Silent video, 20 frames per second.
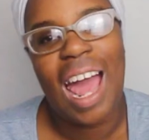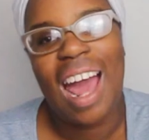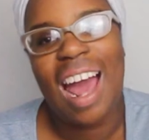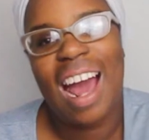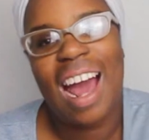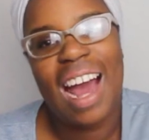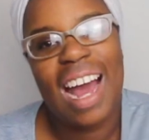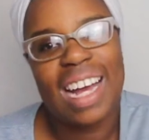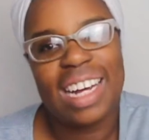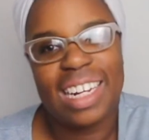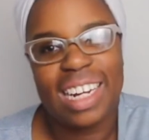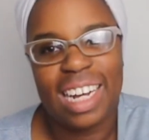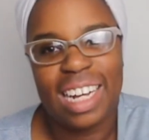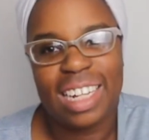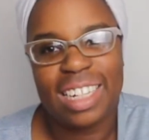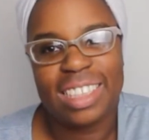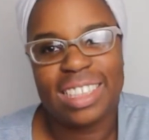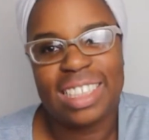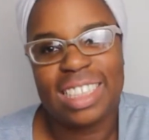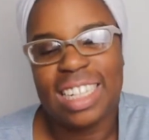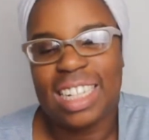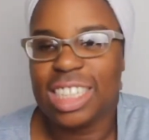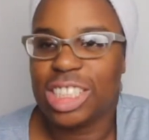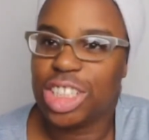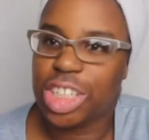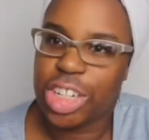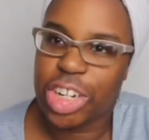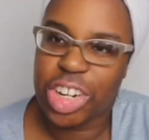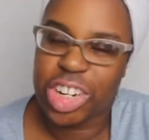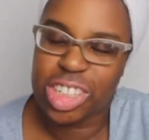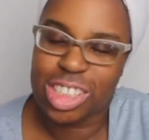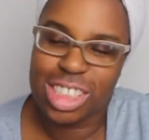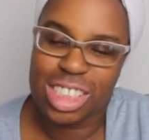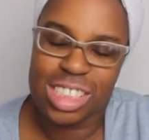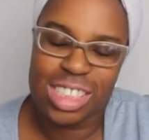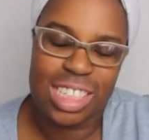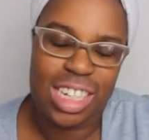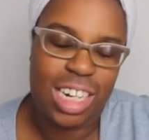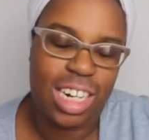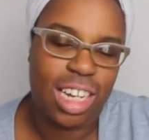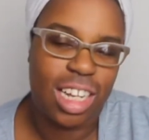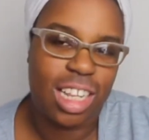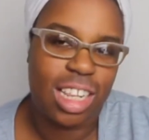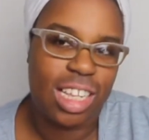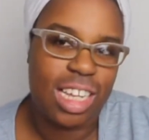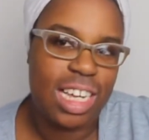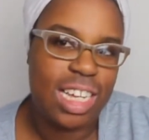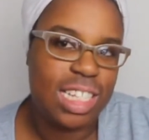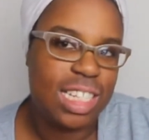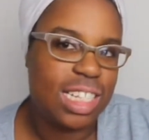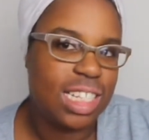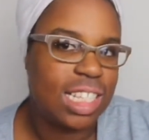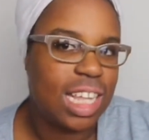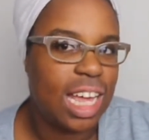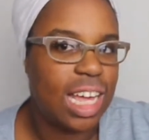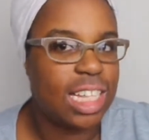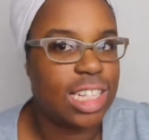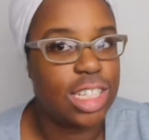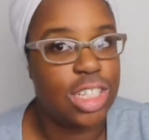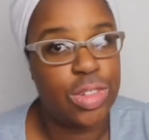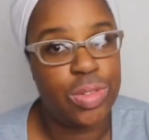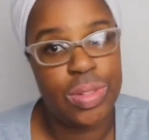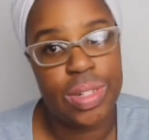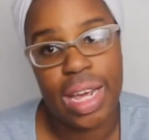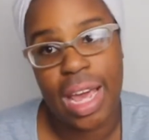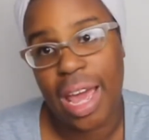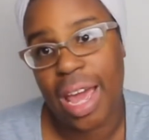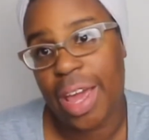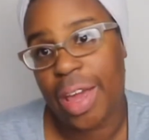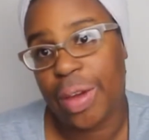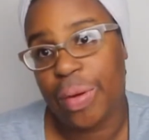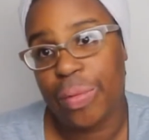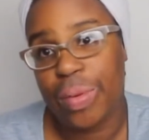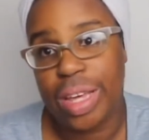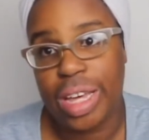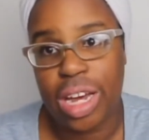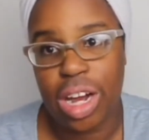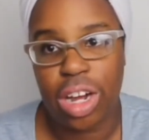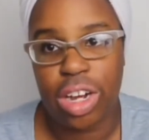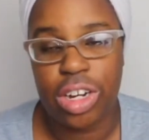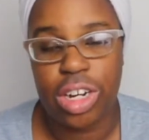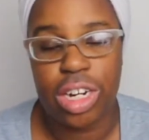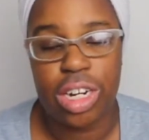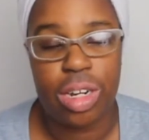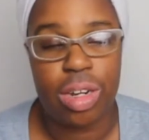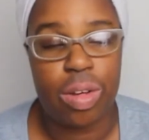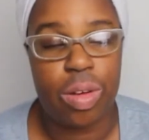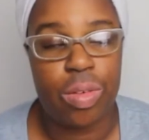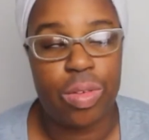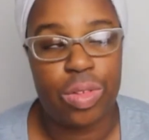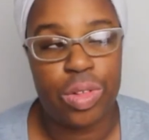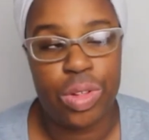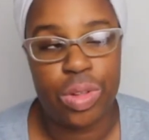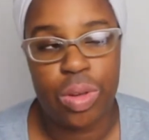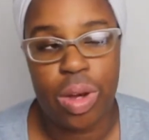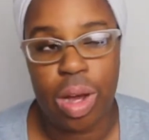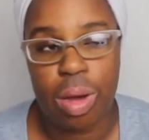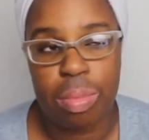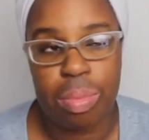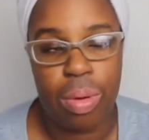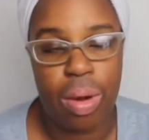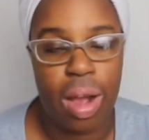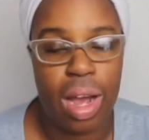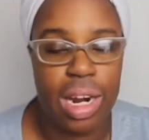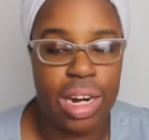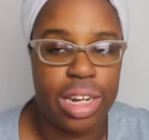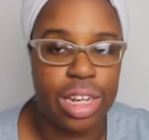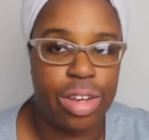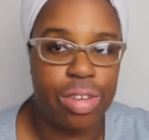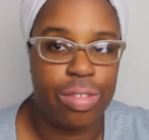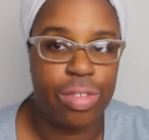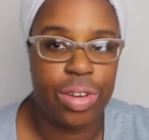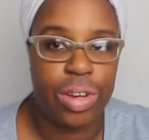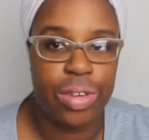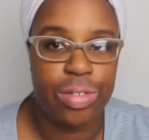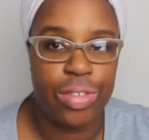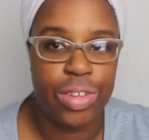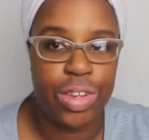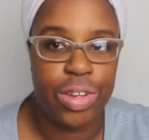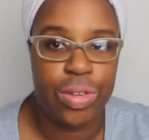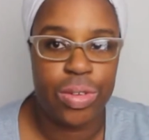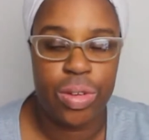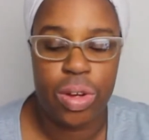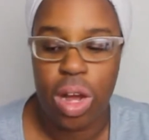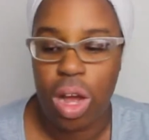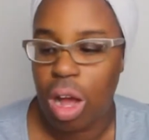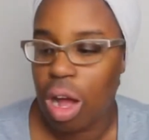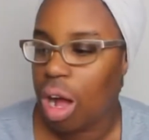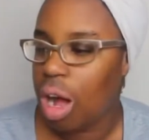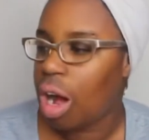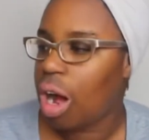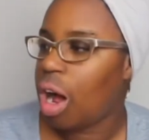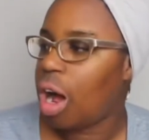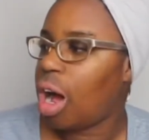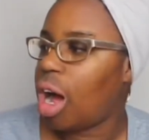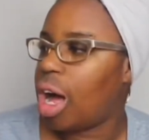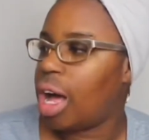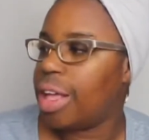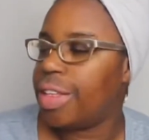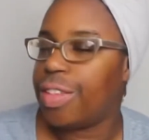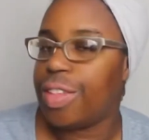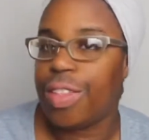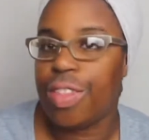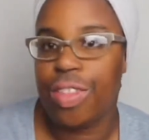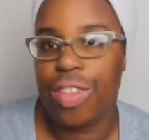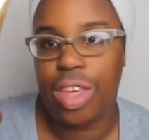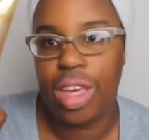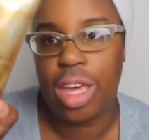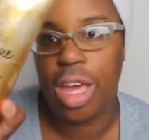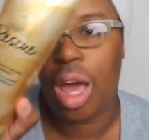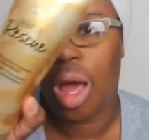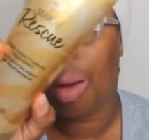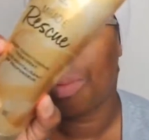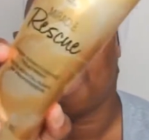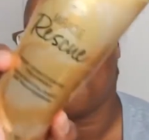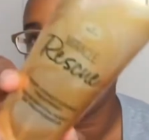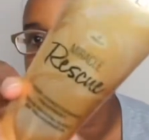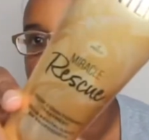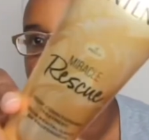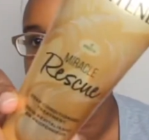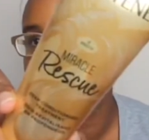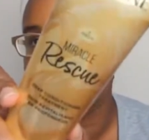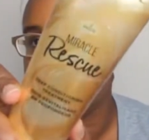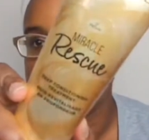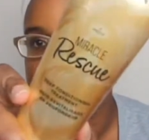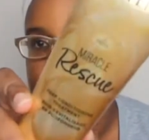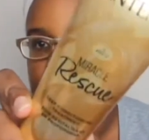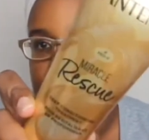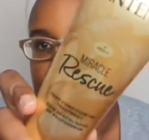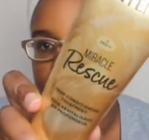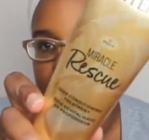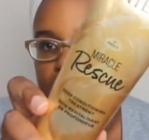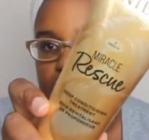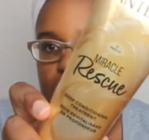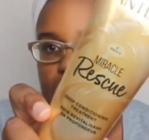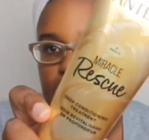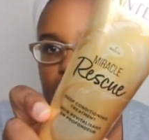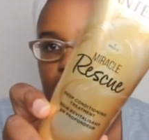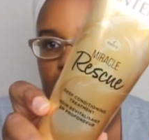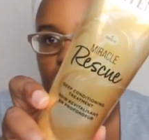Hi guys, it's your girl Justena Leaves, and today we are gonna do a product review on the Pantene